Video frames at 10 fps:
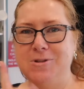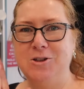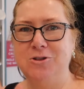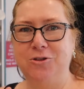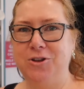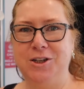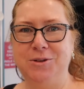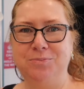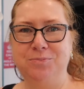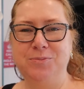It's not
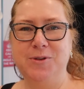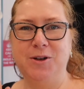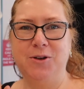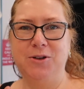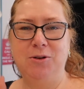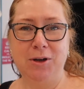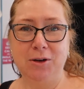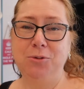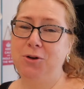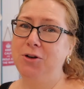there. So it's on my
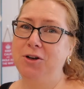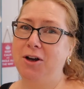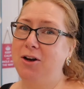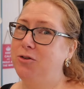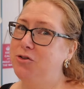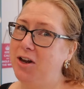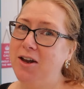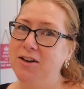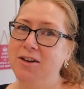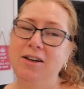computer, and I
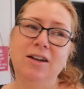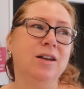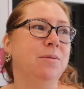shared it,